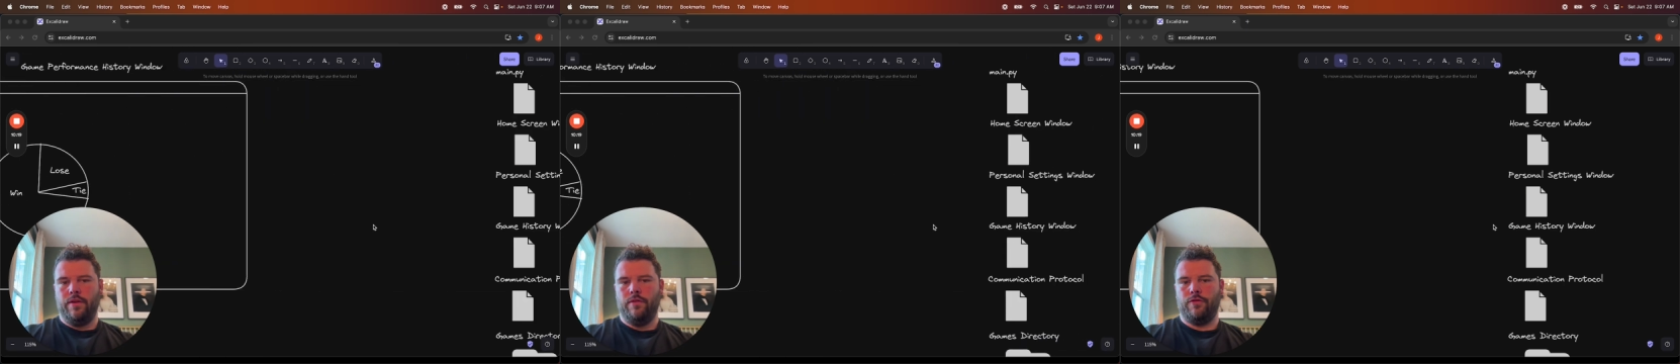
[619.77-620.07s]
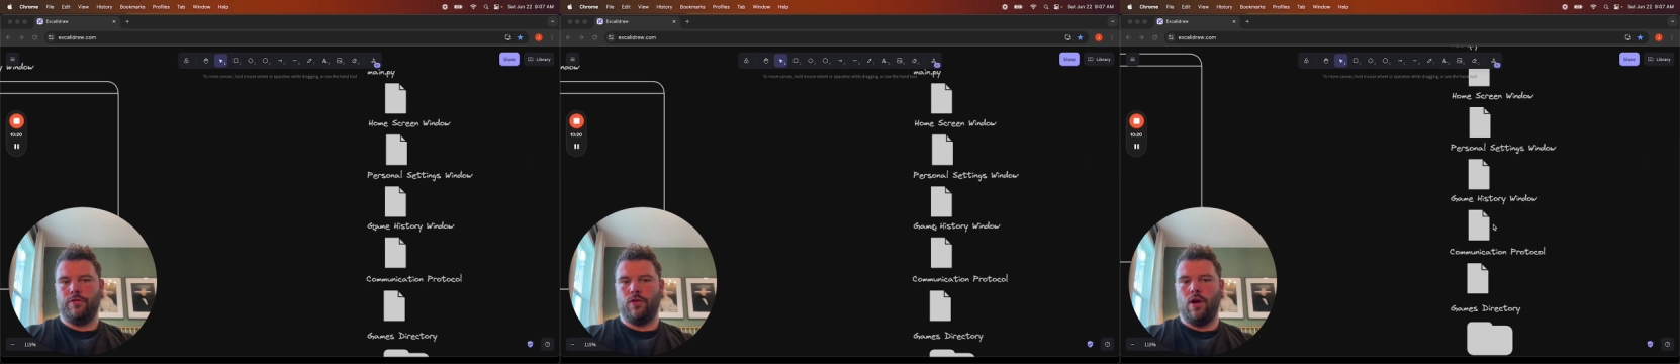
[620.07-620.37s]

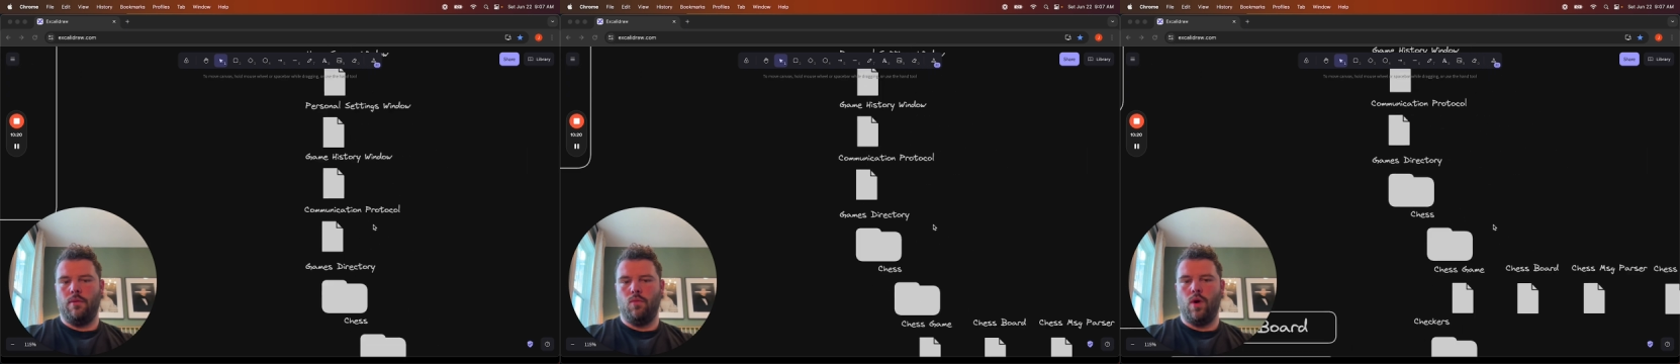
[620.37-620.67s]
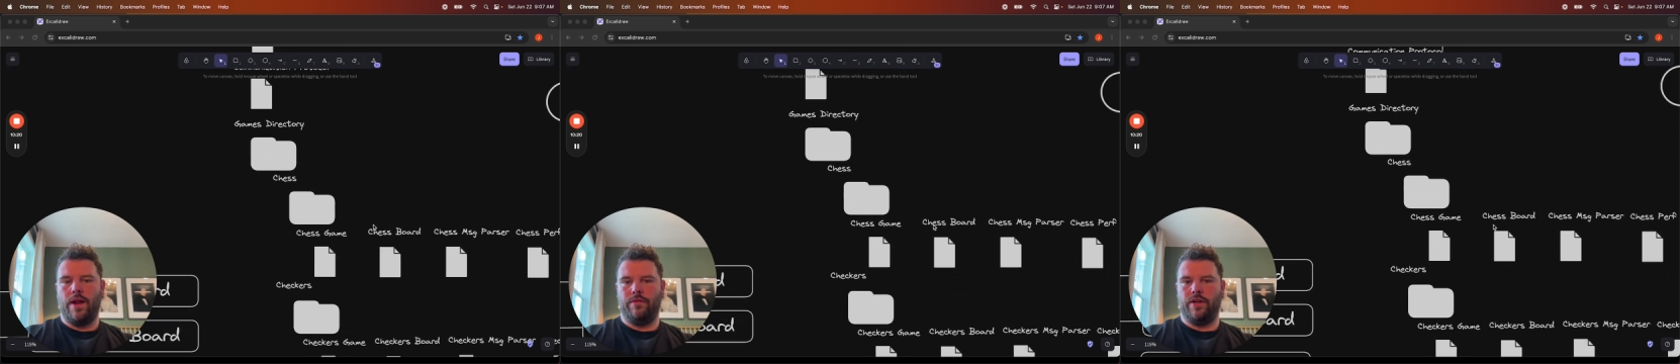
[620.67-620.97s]
from
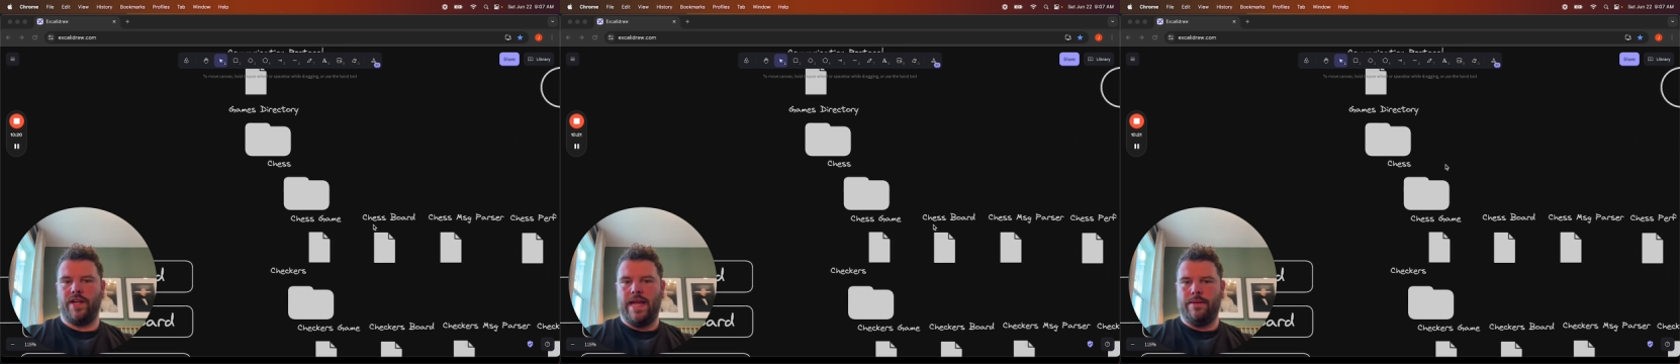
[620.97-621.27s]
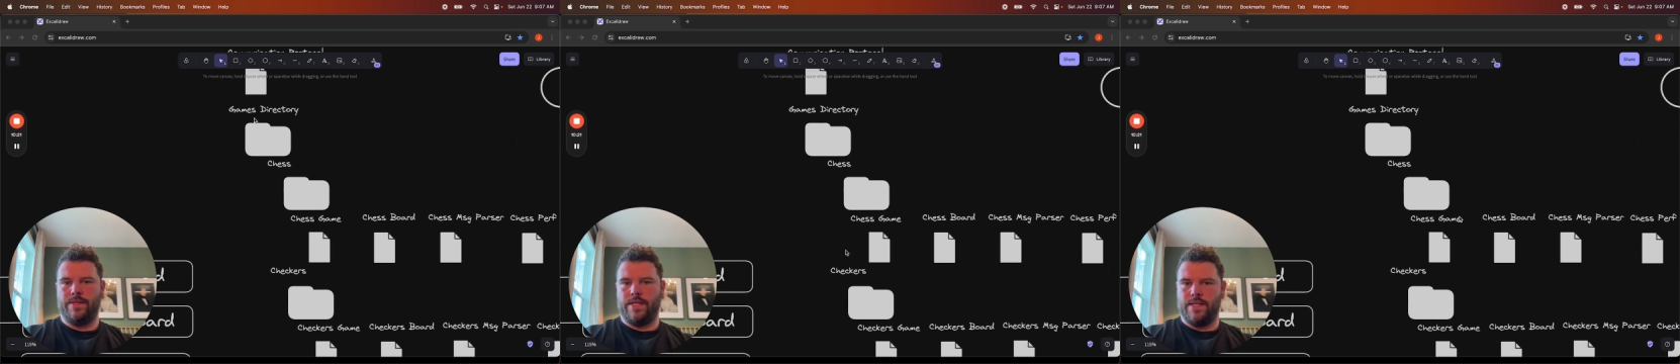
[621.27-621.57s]
whatever
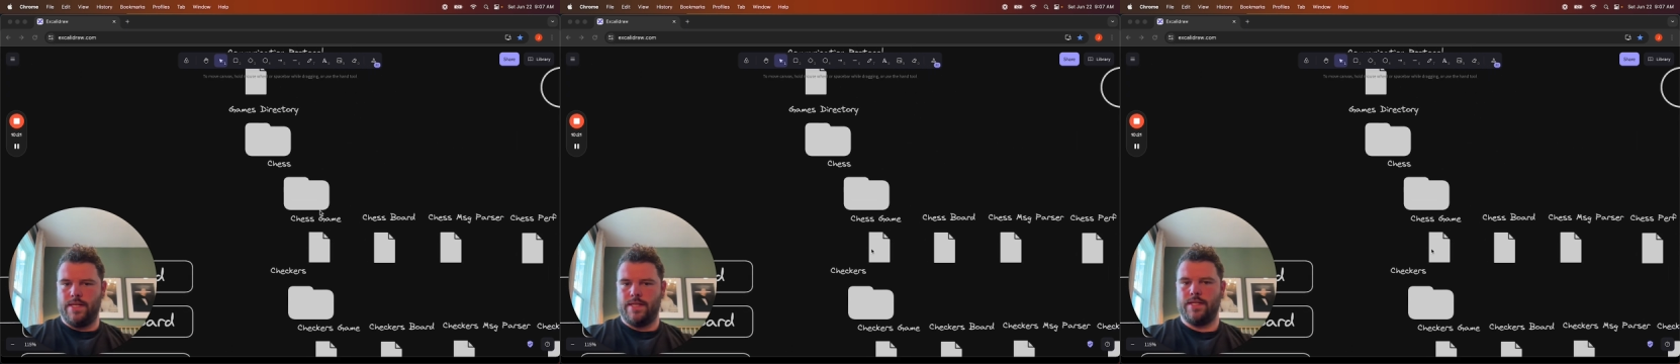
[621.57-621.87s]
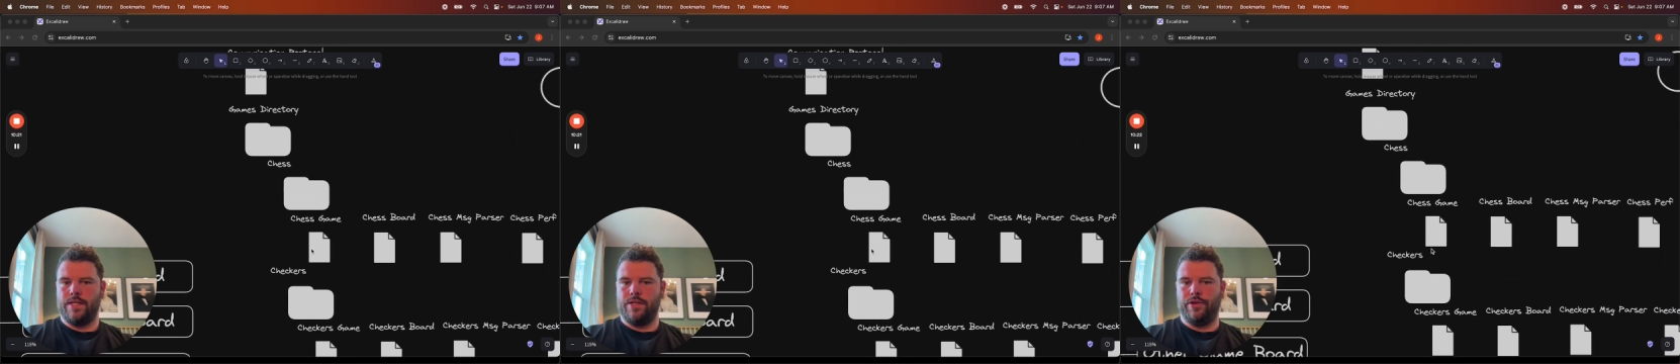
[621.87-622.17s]
games exist
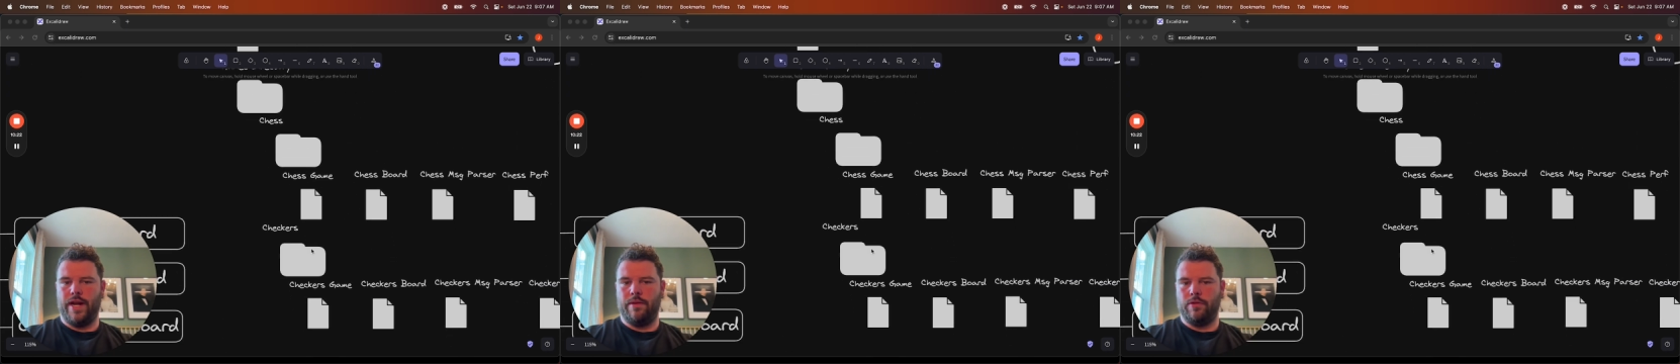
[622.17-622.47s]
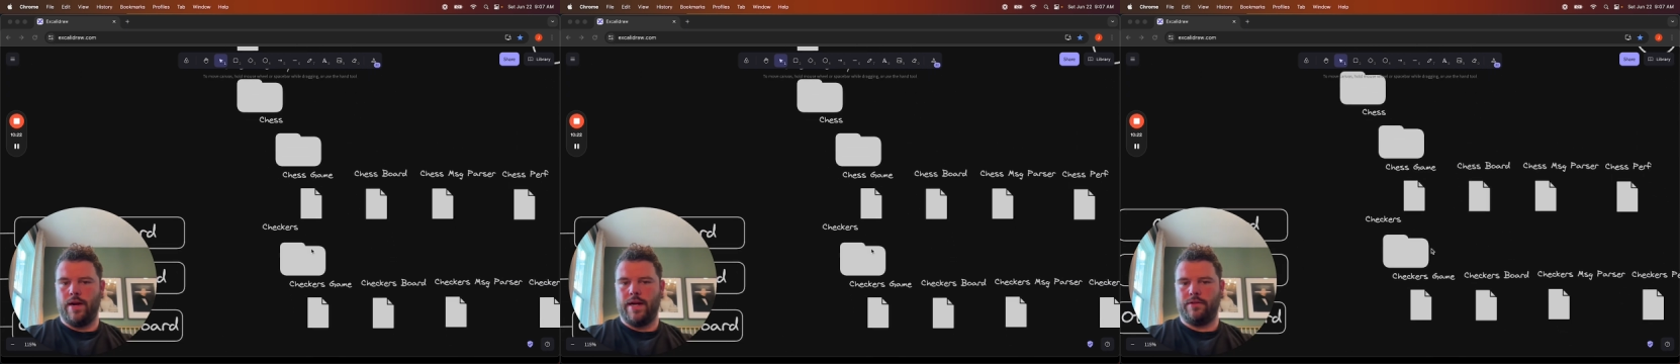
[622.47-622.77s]
in your game
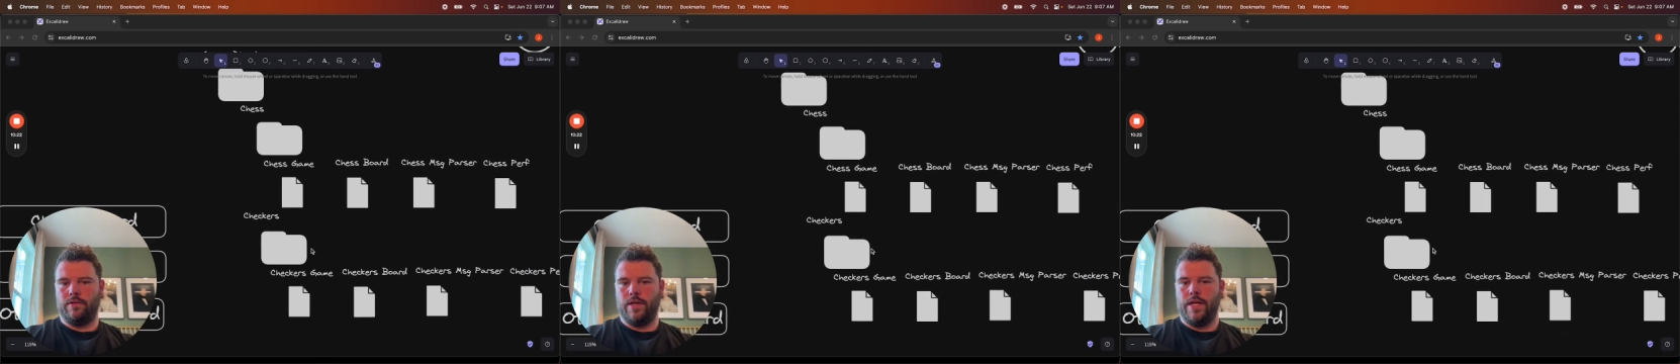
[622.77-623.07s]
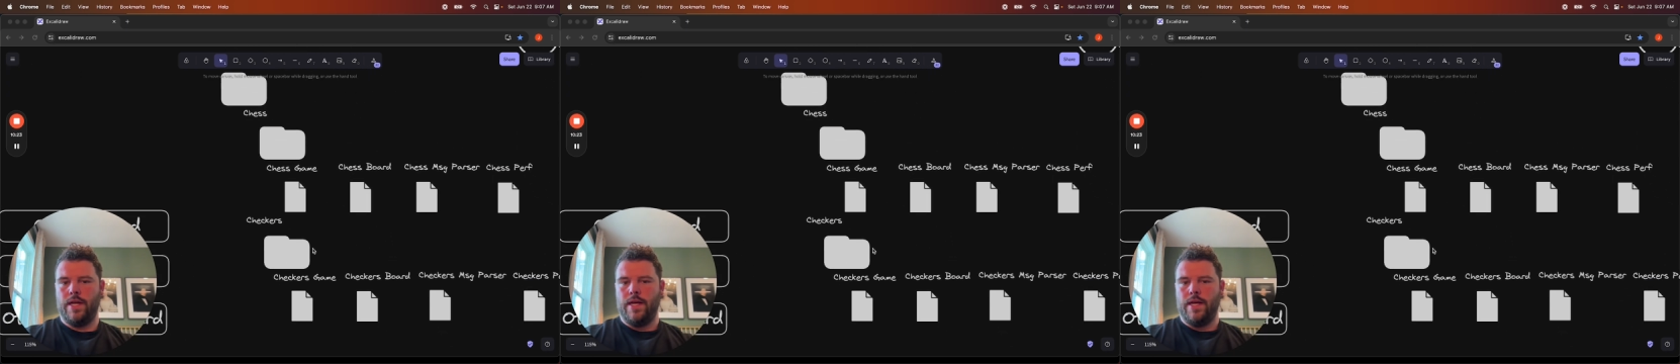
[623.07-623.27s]
directory.